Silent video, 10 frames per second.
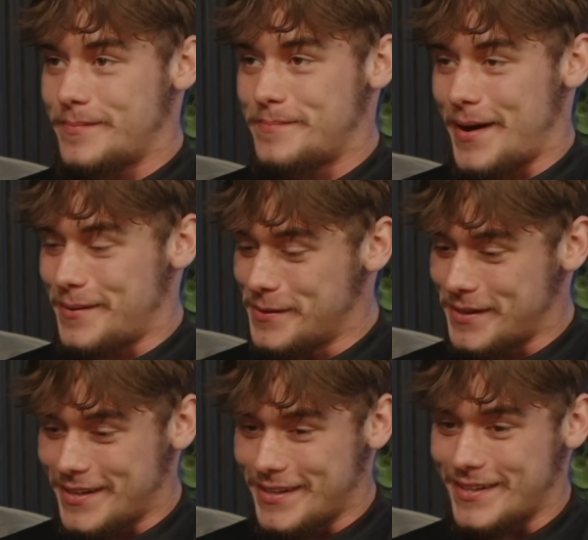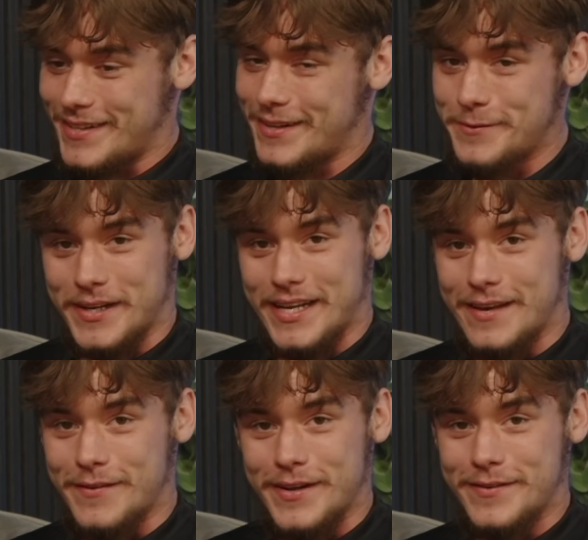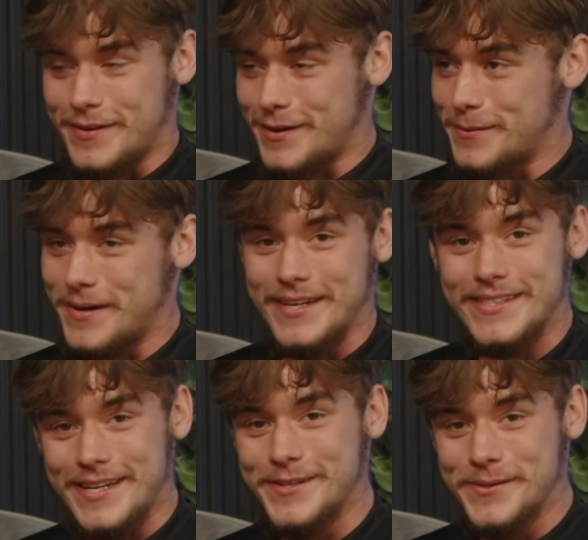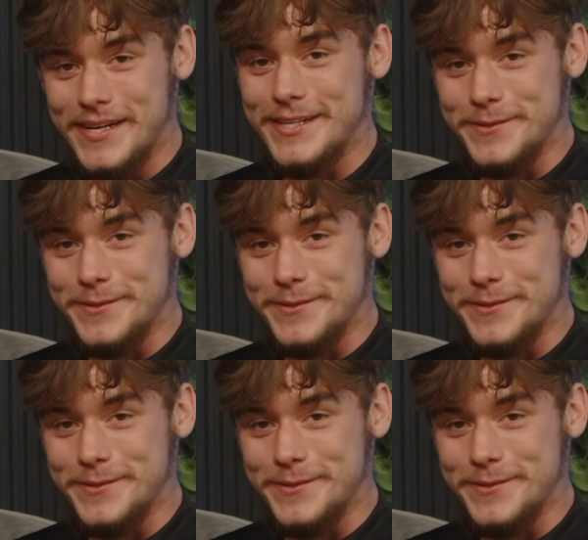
But I'm not gonna give anything away because I know that he's